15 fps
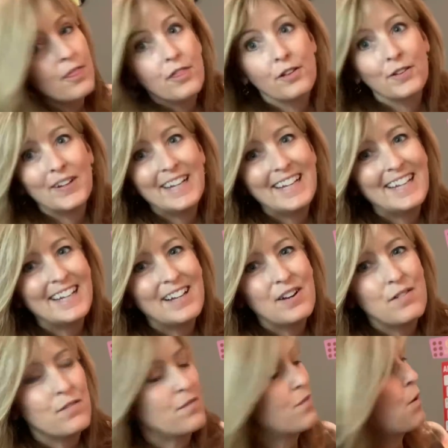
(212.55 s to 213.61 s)
3,
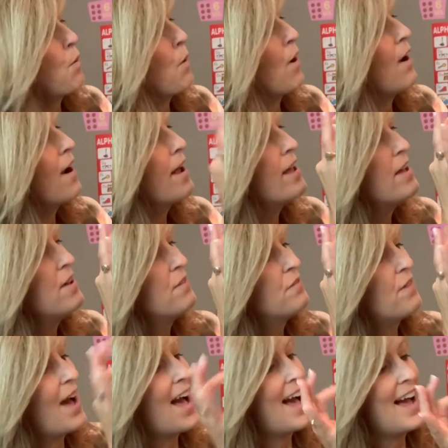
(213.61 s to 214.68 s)
4,
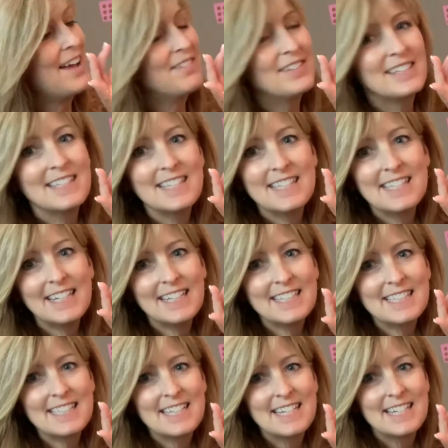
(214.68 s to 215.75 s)
5, 6,
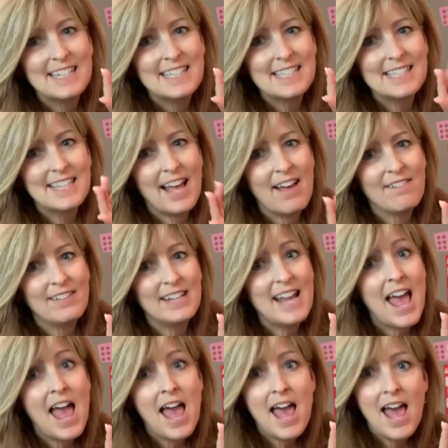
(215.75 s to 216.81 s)
7,
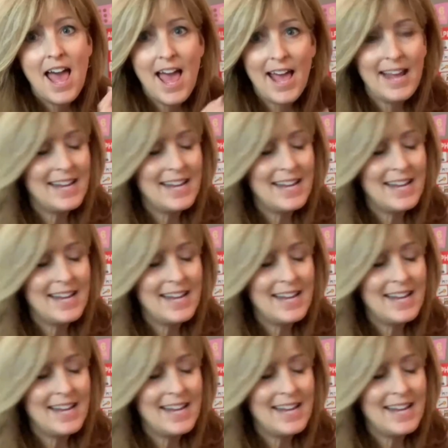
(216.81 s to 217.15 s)
8